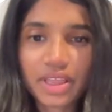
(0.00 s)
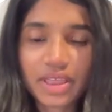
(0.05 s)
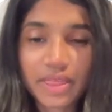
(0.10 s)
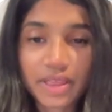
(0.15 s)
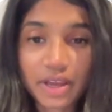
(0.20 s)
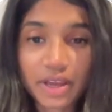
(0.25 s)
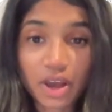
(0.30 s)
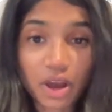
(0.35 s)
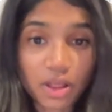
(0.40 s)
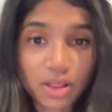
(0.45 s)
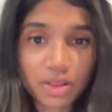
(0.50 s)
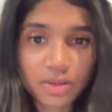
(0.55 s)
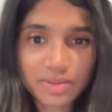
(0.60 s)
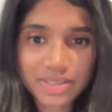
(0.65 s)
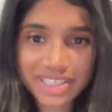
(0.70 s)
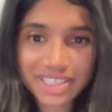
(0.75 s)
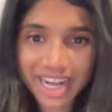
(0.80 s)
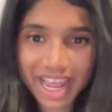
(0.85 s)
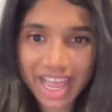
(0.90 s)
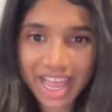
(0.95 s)
the
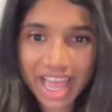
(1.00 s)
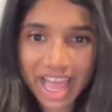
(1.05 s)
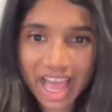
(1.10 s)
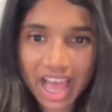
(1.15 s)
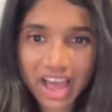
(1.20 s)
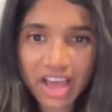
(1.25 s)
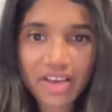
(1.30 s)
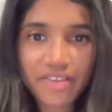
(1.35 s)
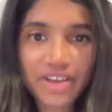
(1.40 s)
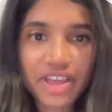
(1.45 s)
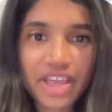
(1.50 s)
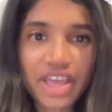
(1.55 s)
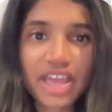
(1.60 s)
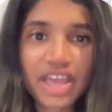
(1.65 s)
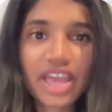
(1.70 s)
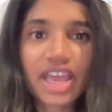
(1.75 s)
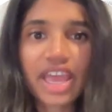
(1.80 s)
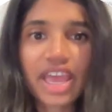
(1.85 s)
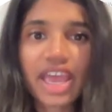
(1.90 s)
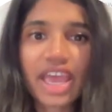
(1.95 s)
columns that I have,
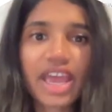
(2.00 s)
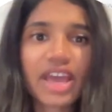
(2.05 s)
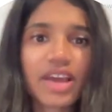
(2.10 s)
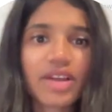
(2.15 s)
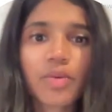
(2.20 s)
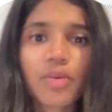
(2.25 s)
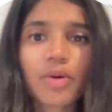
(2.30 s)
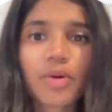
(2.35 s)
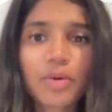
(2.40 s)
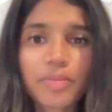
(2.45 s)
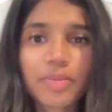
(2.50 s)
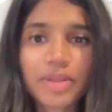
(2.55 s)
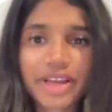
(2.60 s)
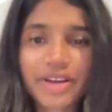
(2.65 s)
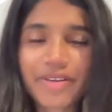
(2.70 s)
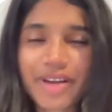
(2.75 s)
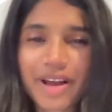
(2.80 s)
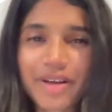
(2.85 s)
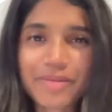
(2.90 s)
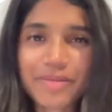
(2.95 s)
and we'll
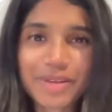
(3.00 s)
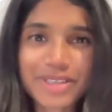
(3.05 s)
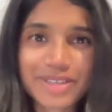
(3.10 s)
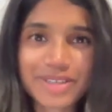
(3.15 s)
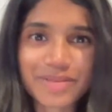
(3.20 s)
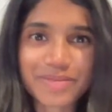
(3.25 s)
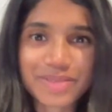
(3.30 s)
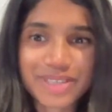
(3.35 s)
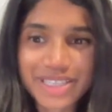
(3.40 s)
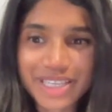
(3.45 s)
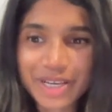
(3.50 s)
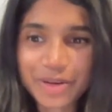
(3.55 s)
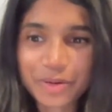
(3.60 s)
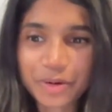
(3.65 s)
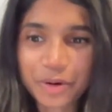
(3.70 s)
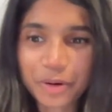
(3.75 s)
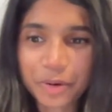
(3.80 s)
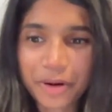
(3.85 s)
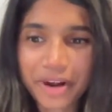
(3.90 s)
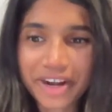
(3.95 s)
play around with some
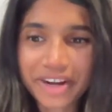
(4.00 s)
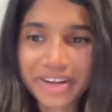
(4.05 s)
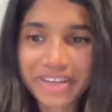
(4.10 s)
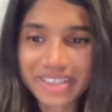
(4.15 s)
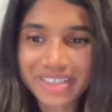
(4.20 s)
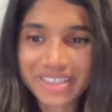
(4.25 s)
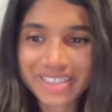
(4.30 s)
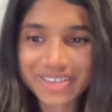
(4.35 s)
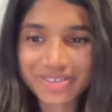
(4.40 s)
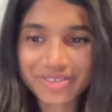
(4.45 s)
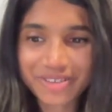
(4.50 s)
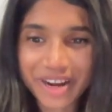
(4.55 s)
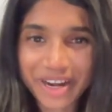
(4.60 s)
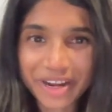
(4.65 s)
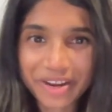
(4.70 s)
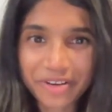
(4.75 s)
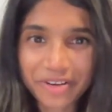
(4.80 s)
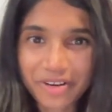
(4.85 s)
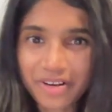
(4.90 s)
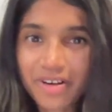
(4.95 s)
SQL queries right
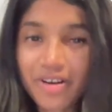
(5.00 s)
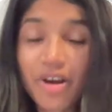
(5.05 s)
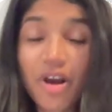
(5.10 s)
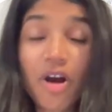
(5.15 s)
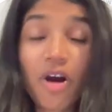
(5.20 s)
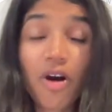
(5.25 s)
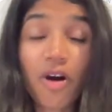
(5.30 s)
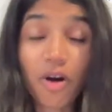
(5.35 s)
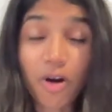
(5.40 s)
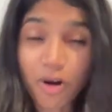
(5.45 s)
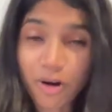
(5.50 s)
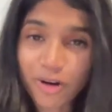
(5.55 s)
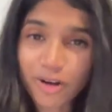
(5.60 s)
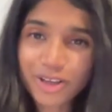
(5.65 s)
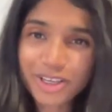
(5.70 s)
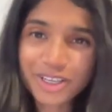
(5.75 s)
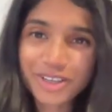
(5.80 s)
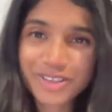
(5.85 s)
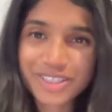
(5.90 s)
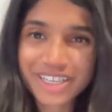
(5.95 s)
here, all
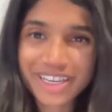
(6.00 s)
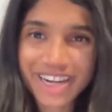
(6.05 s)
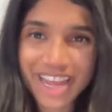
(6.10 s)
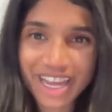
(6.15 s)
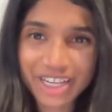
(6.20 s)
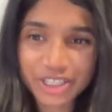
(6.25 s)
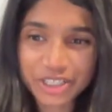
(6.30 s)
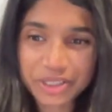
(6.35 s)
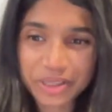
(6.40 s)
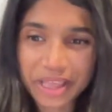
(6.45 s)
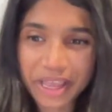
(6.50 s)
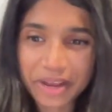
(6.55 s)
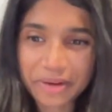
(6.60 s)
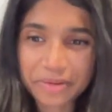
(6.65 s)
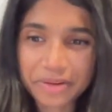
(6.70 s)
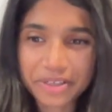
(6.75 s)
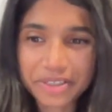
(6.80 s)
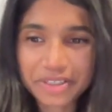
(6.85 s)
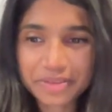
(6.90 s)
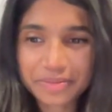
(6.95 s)
using natural
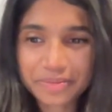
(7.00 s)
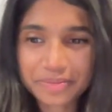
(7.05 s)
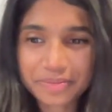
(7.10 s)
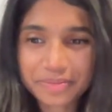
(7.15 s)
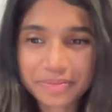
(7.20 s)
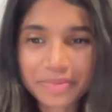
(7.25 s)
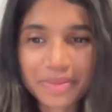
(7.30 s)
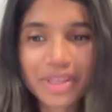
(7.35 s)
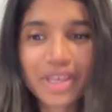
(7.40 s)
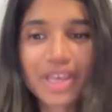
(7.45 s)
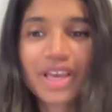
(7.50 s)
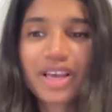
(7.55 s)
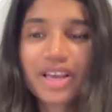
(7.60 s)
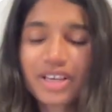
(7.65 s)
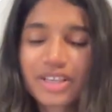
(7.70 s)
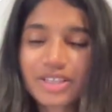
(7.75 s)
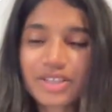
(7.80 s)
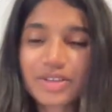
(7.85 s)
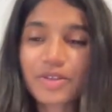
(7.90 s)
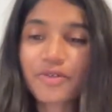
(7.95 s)
language.
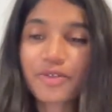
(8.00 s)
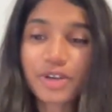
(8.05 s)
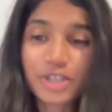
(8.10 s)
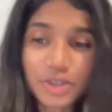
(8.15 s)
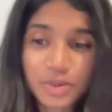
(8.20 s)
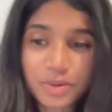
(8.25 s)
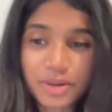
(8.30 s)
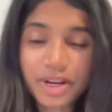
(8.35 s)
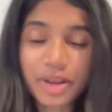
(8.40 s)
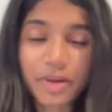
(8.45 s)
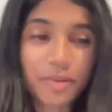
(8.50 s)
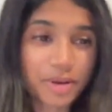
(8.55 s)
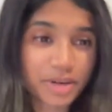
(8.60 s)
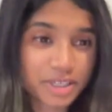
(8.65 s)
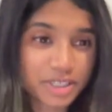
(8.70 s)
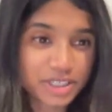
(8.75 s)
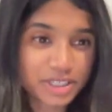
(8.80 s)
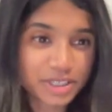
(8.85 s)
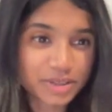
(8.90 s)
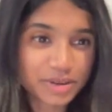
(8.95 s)
So the first one I want
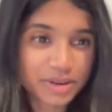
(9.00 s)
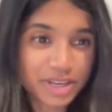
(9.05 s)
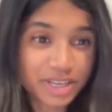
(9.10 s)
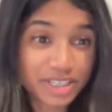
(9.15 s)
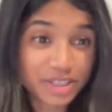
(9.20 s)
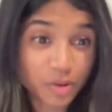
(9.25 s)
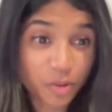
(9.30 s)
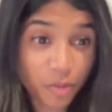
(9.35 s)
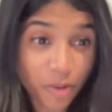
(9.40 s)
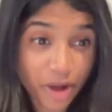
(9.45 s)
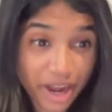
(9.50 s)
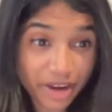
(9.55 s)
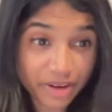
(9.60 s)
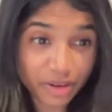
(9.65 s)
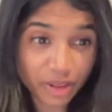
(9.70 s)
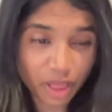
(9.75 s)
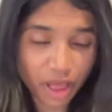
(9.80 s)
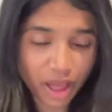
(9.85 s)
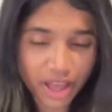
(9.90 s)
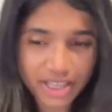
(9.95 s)
to do is a where
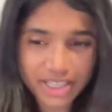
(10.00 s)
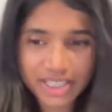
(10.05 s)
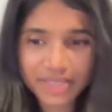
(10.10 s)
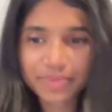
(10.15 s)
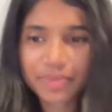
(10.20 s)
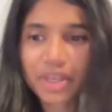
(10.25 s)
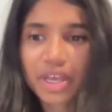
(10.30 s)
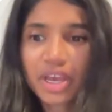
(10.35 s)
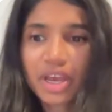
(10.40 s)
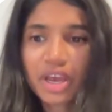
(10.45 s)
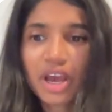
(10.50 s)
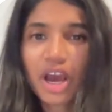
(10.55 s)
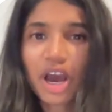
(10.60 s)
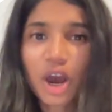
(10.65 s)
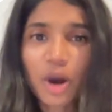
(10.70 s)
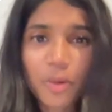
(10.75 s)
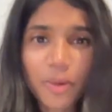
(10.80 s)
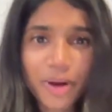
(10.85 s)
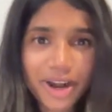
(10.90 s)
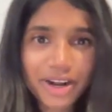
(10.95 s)
clause.
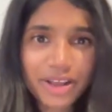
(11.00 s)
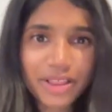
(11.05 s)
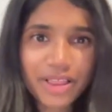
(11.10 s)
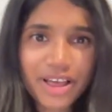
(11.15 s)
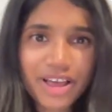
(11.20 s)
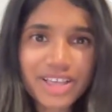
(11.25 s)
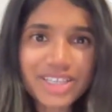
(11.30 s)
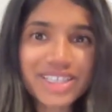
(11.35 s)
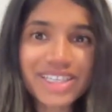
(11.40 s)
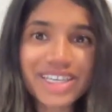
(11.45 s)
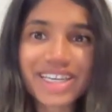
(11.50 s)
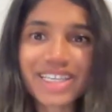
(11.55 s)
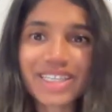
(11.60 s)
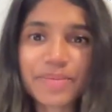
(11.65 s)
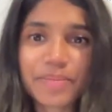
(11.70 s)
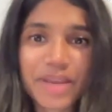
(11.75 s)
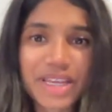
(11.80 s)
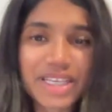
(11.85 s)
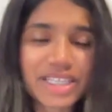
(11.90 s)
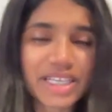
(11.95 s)
A where clause
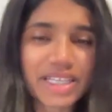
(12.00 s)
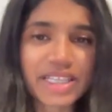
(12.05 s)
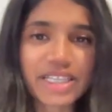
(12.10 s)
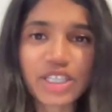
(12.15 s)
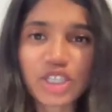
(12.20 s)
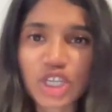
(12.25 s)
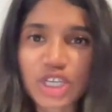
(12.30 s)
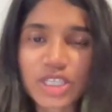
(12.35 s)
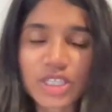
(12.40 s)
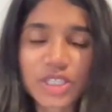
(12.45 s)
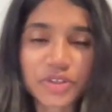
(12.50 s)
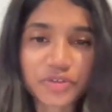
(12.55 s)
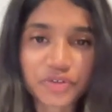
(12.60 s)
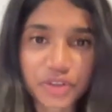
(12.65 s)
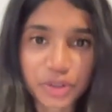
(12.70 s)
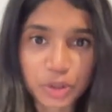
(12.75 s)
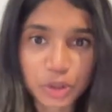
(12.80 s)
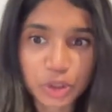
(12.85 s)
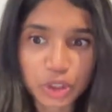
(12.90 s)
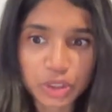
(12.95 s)
is basically just a
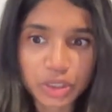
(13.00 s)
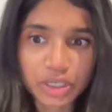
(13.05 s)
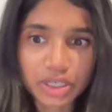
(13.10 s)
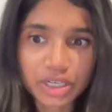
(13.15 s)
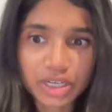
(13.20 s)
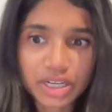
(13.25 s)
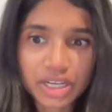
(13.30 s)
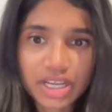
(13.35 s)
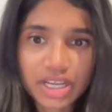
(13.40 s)
filter.